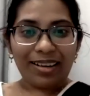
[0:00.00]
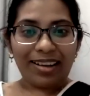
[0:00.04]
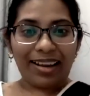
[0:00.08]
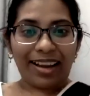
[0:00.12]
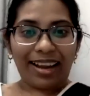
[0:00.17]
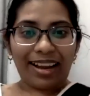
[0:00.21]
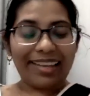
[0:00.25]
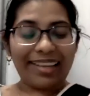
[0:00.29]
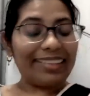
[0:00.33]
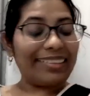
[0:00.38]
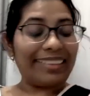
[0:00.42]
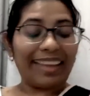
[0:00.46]

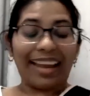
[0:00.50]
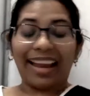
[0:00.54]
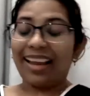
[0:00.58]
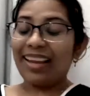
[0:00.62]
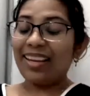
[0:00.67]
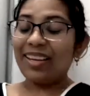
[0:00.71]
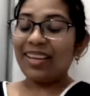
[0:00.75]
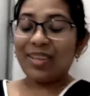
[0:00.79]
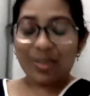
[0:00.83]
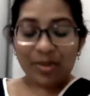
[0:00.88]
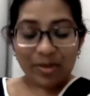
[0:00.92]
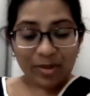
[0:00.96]
and
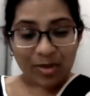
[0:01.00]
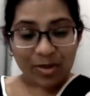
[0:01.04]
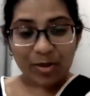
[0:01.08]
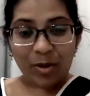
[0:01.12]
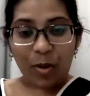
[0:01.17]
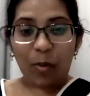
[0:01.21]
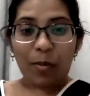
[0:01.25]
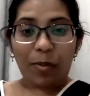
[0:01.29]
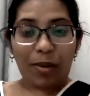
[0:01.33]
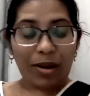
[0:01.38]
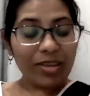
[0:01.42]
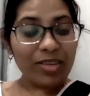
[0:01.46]
thank you so
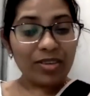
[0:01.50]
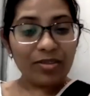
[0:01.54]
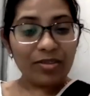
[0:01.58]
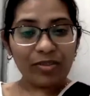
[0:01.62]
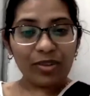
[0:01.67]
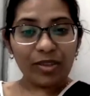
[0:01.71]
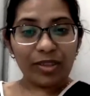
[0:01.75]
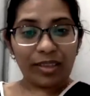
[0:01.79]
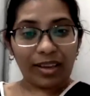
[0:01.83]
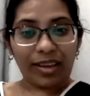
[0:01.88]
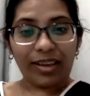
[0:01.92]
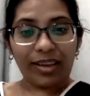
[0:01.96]
much
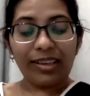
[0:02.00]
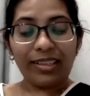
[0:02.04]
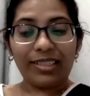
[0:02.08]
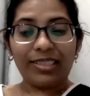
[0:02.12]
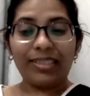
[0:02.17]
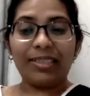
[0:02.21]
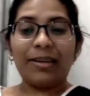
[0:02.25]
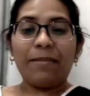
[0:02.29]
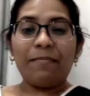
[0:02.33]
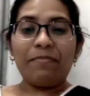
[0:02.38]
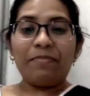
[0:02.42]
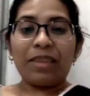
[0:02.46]
for
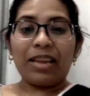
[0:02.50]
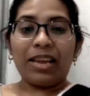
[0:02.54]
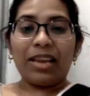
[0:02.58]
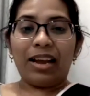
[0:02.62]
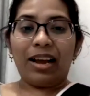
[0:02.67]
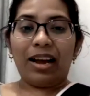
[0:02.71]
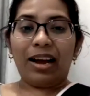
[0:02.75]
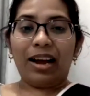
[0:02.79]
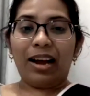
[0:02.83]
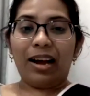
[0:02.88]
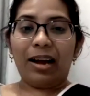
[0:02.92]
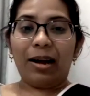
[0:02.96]

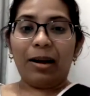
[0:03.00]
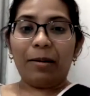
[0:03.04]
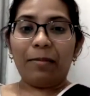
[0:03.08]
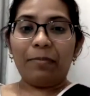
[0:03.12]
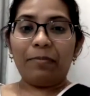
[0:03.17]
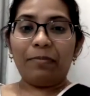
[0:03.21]
that.